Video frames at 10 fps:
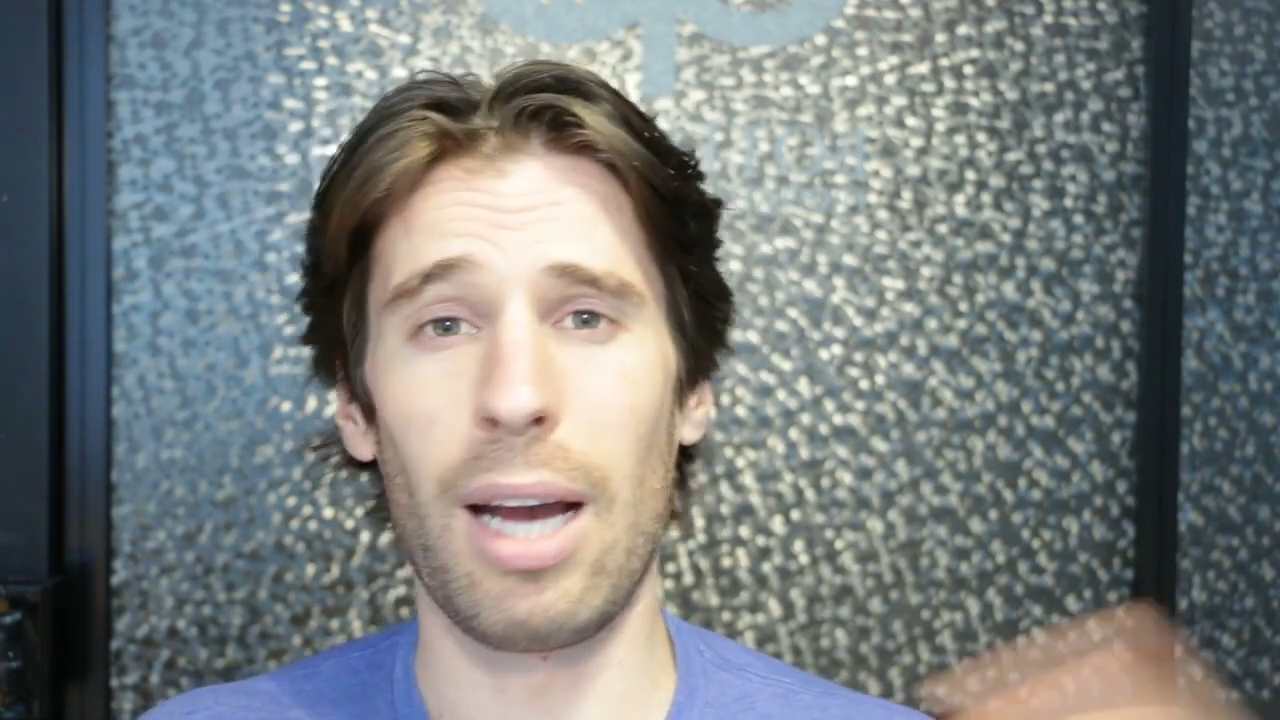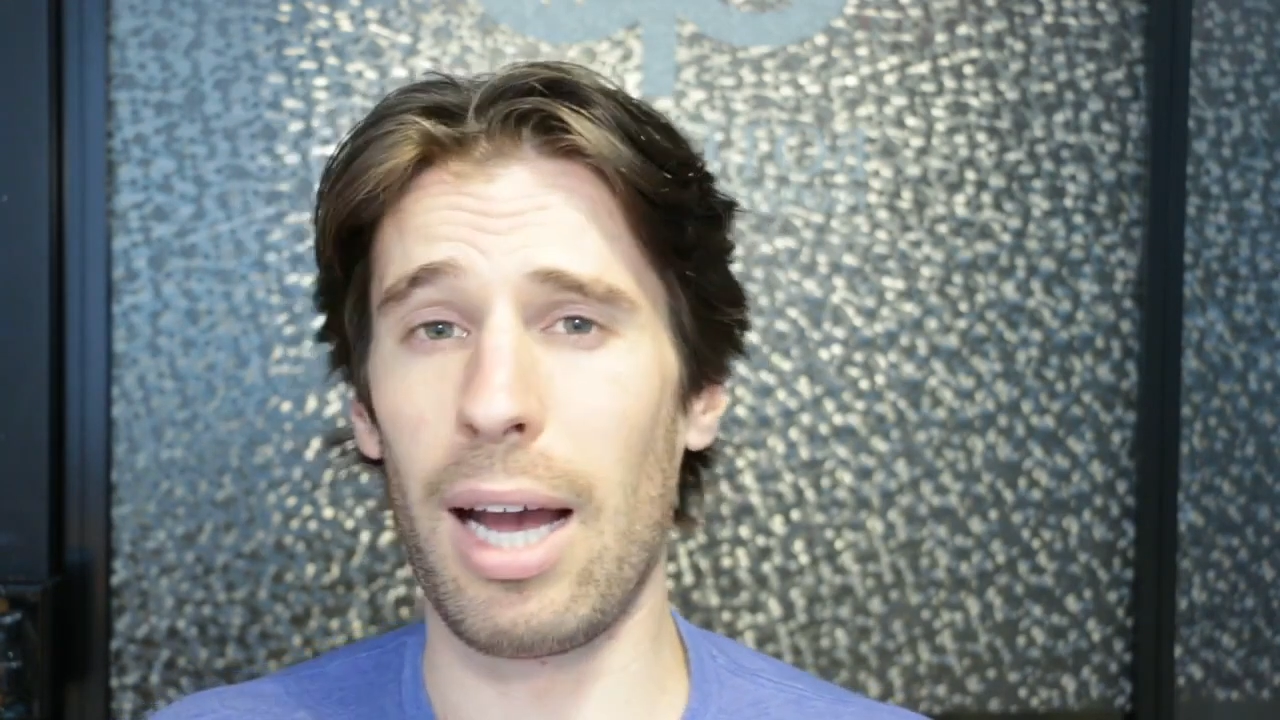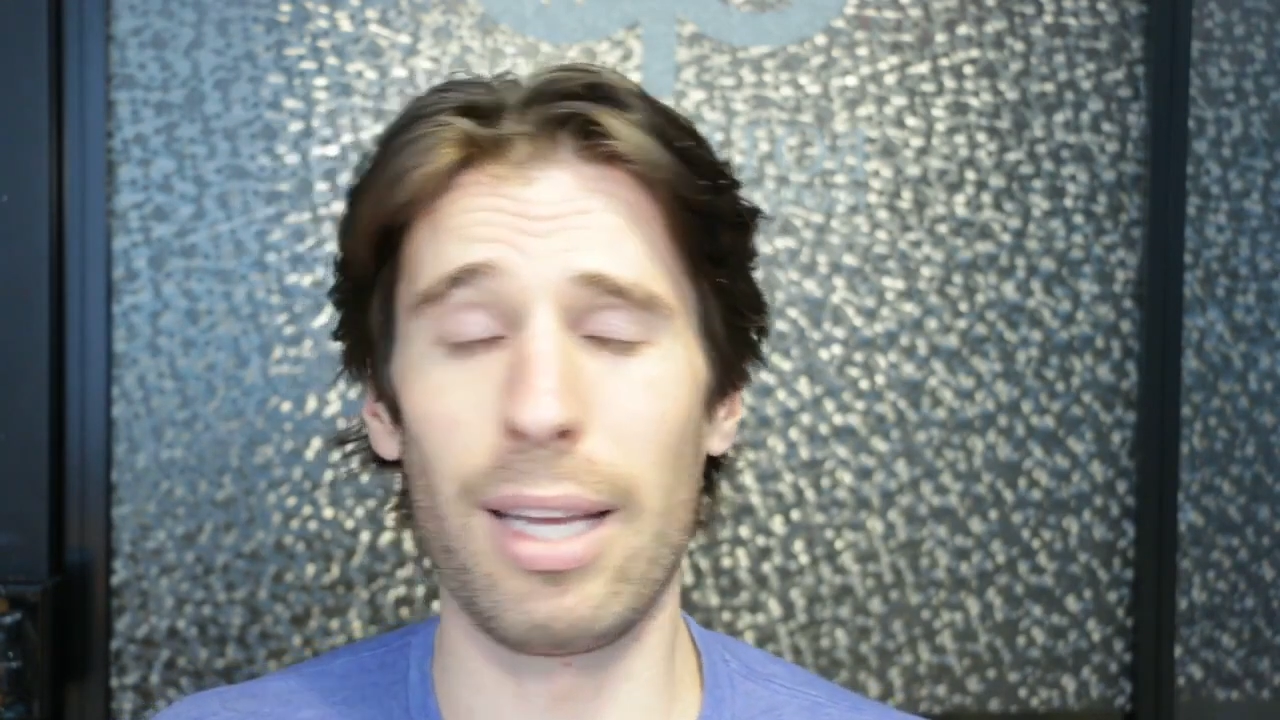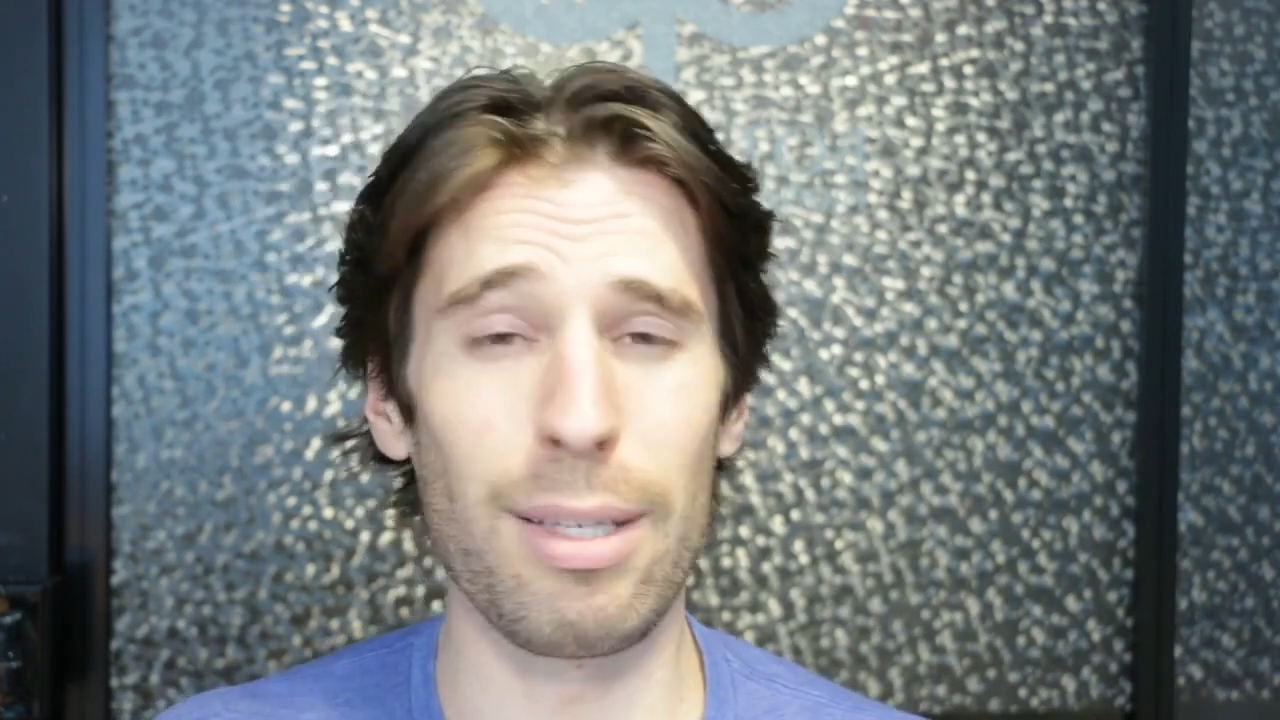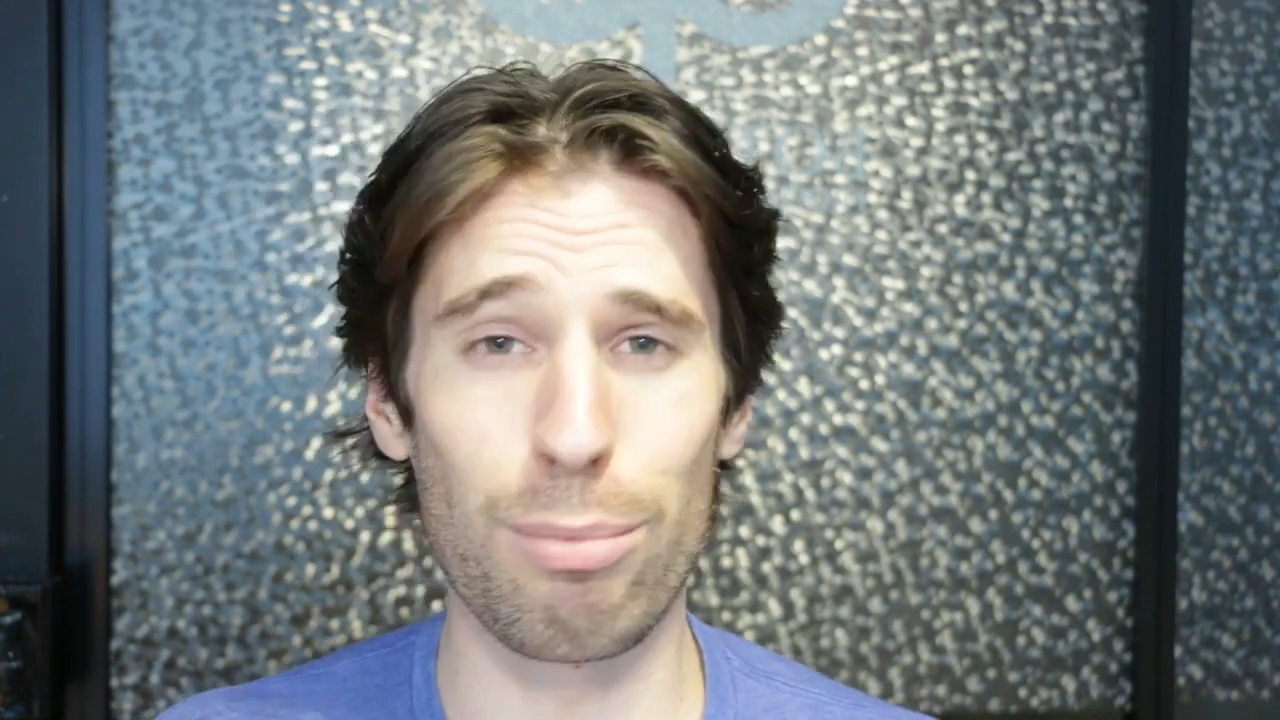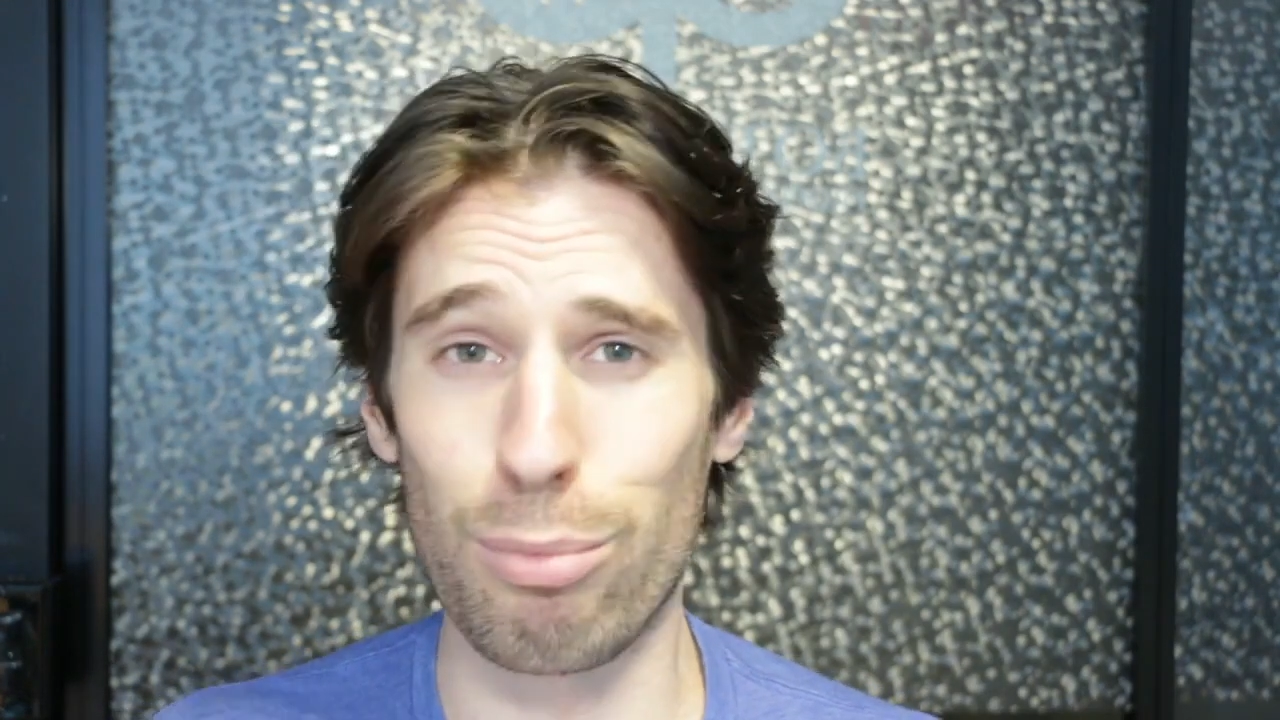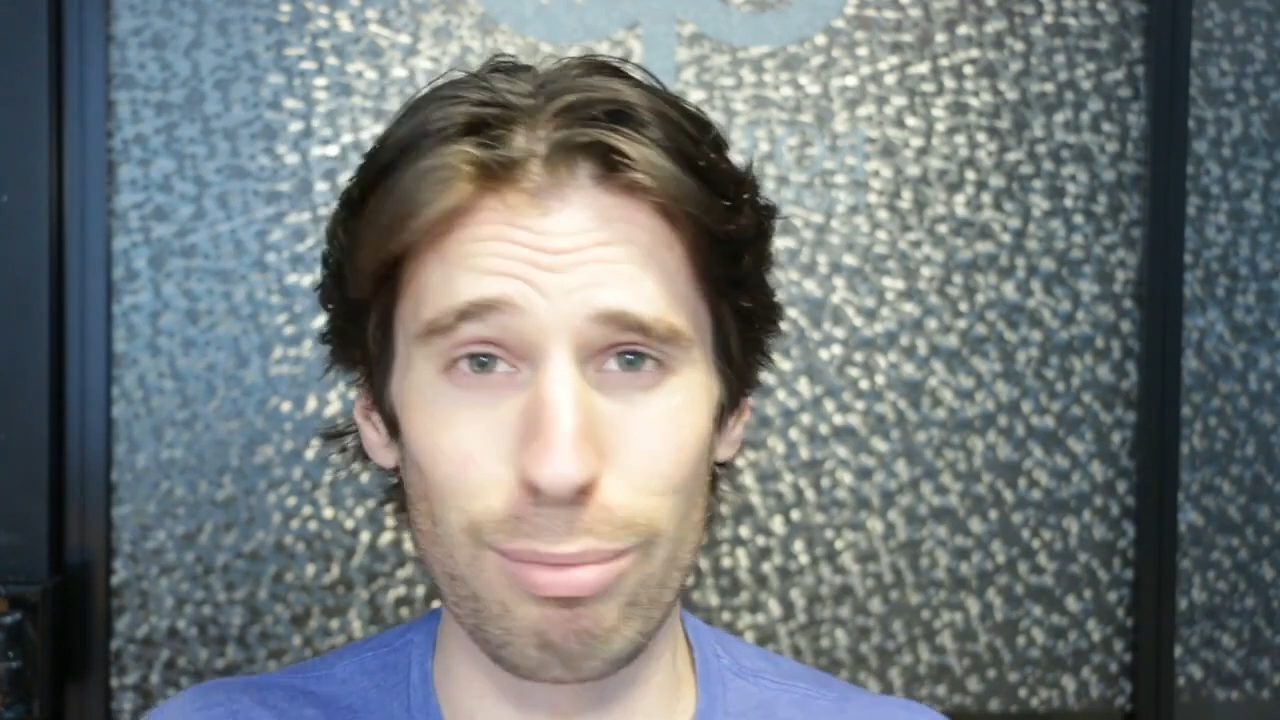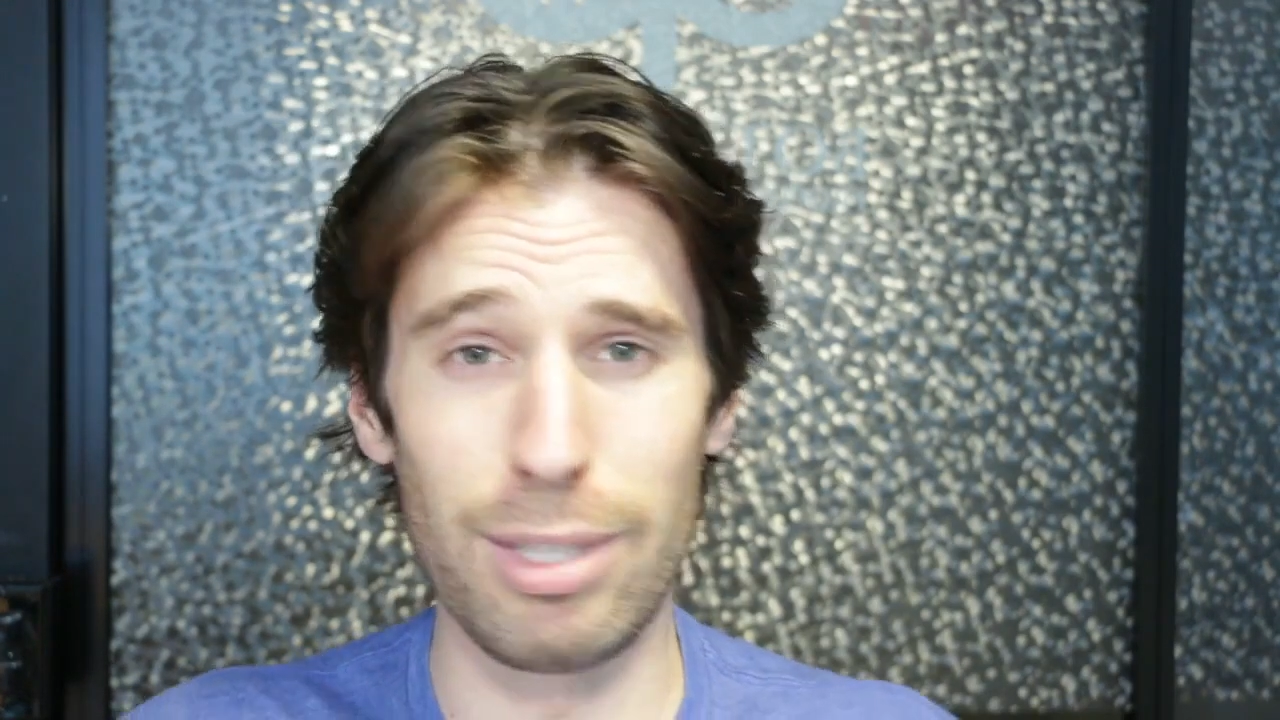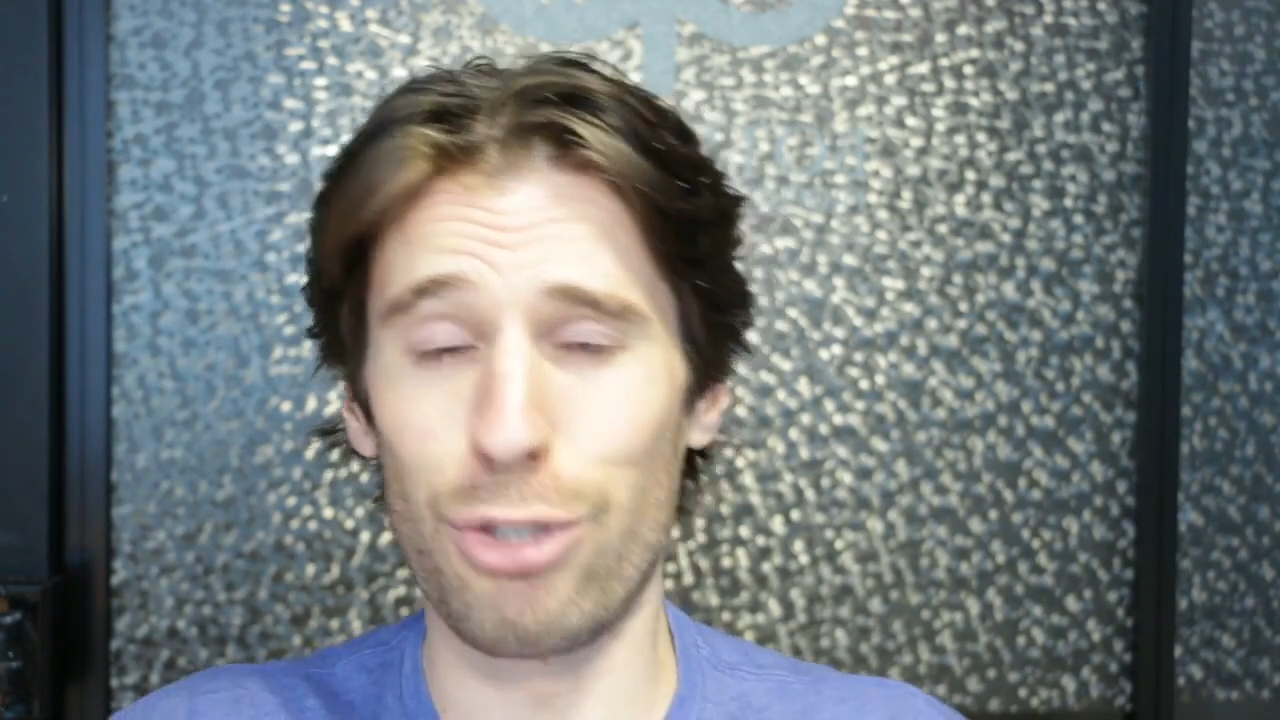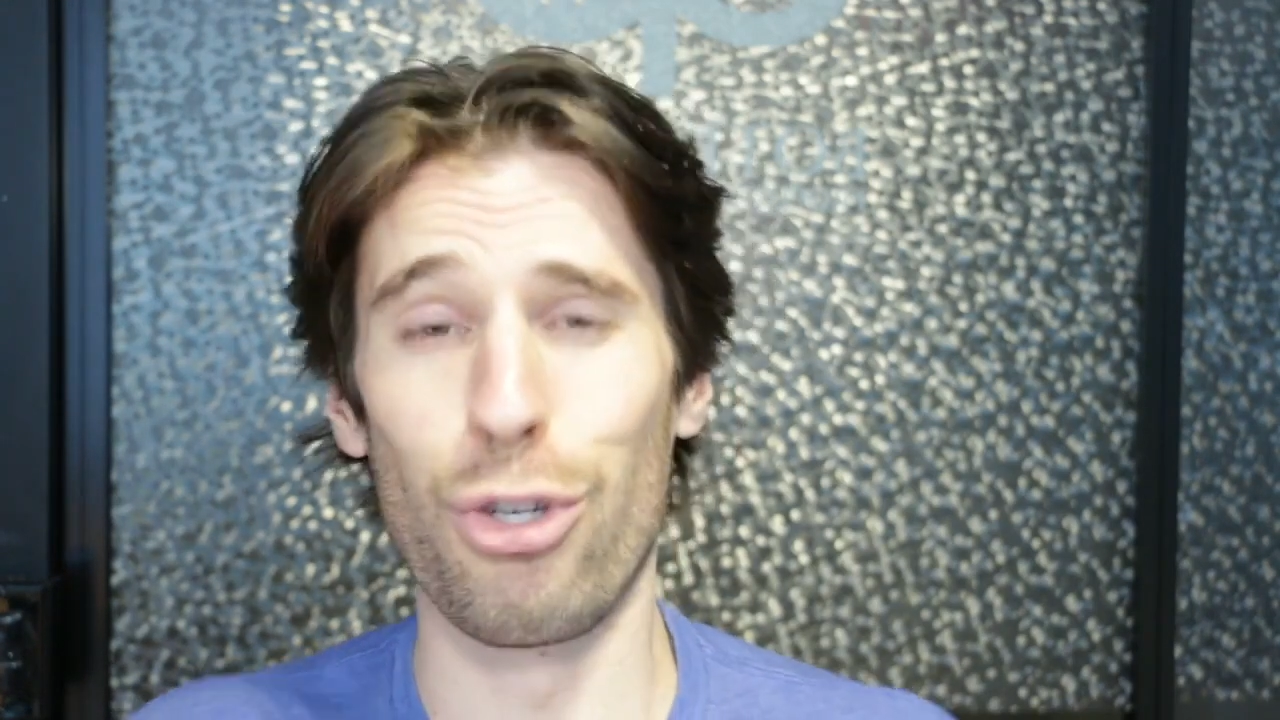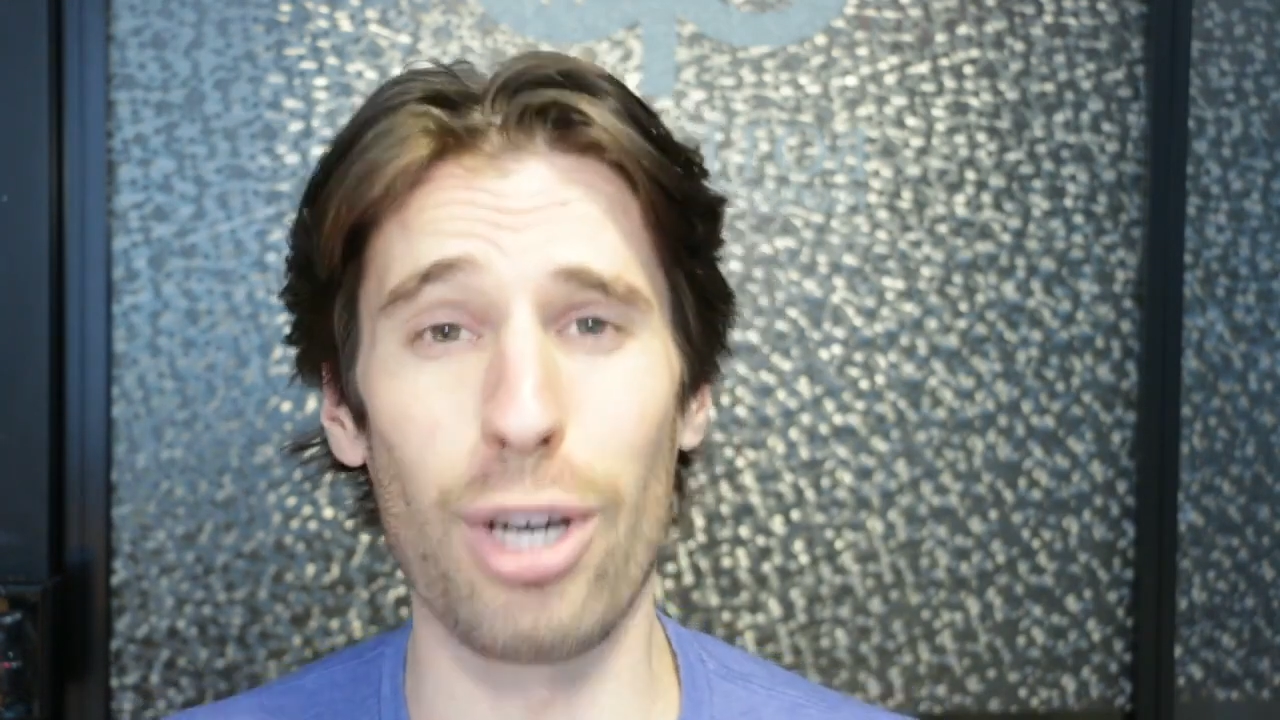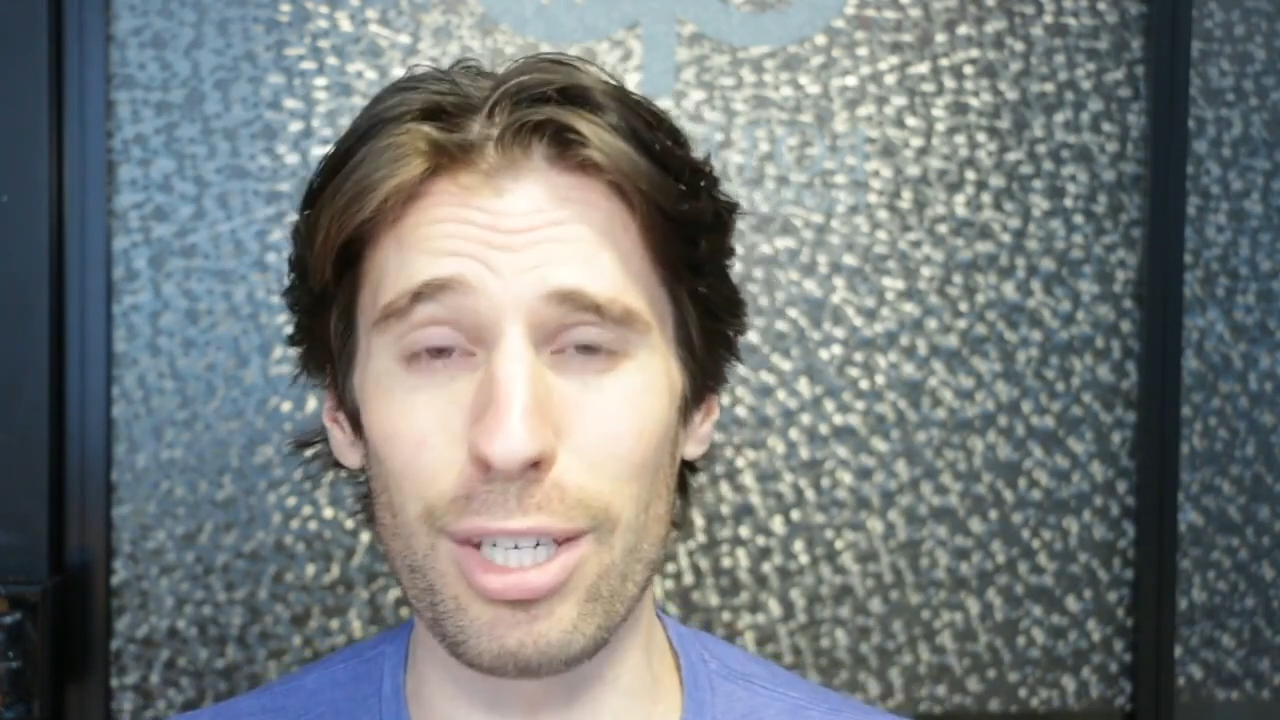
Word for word: I it's New